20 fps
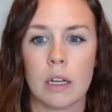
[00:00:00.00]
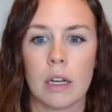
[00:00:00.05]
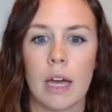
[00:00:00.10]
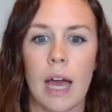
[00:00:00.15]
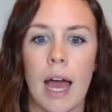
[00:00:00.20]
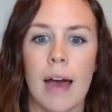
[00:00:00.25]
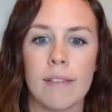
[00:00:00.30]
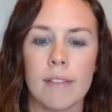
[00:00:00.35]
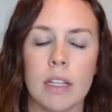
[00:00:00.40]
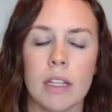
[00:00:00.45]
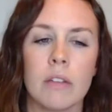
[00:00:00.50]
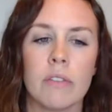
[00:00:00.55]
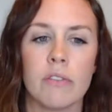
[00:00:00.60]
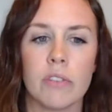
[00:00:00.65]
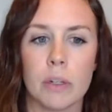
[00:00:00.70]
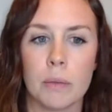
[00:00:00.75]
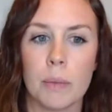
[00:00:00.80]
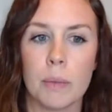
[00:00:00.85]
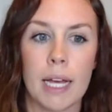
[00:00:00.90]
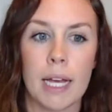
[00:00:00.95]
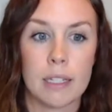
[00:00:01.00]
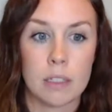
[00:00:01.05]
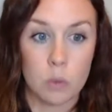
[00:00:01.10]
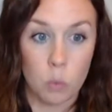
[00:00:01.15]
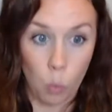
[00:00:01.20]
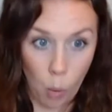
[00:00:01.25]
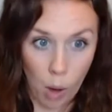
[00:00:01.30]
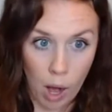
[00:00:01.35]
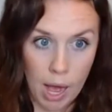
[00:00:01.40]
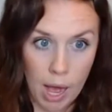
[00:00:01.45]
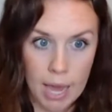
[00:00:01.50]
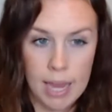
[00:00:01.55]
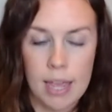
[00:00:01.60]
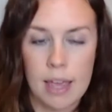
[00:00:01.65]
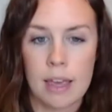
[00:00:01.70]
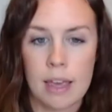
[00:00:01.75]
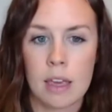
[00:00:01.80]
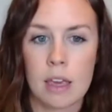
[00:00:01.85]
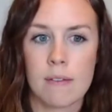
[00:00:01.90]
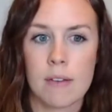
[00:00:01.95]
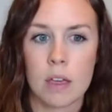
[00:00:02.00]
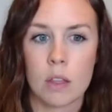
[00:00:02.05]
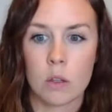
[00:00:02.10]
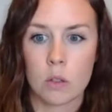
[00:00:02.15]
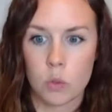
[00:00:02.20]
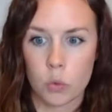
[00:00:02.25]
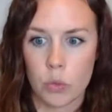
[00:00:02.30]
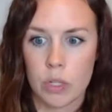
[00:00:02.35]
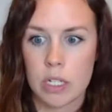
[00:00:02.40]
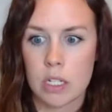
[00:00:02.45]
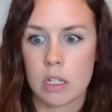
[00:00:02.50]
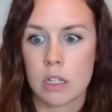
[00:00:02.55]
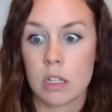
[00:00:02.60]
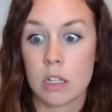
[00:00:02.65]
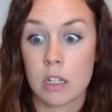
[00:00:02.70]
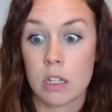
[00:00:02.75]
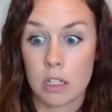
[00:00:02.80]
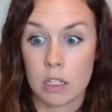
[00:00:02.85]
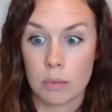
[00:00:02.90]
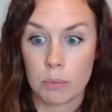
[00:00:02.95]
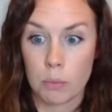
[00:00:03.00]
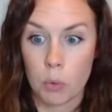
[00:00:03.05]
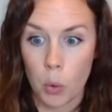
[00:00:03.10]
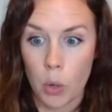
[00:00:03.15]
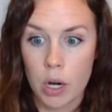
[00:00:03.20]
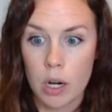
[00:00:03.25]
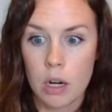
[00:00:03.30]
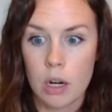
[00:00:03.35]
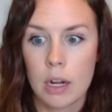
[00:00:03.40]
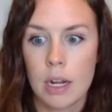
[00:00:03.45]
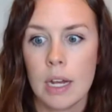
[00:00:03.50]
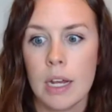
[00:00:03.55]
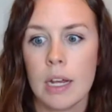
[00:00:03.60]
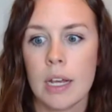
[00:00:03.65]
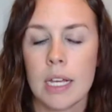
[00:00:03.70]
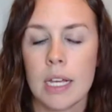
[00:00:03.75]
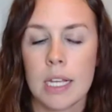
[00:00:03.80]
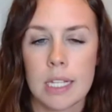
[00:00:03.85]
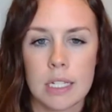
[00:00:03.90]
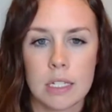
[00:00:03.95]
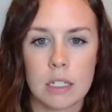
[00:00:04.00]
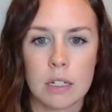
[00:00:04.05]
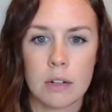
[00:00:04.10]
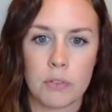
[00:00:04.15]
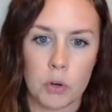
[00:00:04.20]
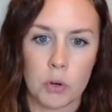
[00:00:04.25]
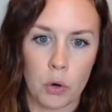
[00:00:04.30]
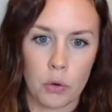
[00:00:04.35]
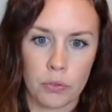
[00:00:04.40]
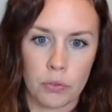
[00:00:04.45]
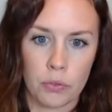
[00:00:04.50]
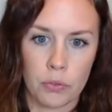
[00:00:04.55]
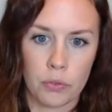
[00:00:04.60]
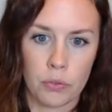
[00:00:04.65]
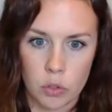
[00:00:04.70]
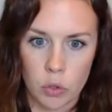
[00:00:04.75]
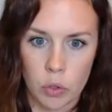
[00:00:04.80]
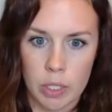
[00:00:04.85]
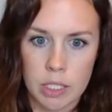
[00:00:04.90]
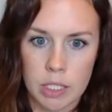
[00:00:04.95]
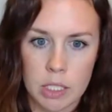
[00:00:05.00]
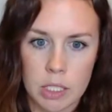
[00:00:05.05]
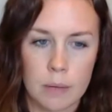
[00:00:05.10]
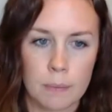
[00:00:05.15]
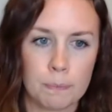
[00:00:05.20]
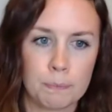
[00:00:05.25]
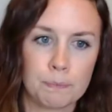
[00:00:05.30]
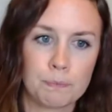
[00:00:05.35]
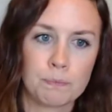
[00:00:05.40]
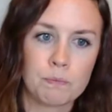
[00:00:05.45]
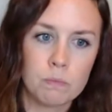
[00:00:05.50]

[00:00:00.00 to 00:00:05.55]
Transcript: having them verbalize why and giving those reasons to support is difficult for the students.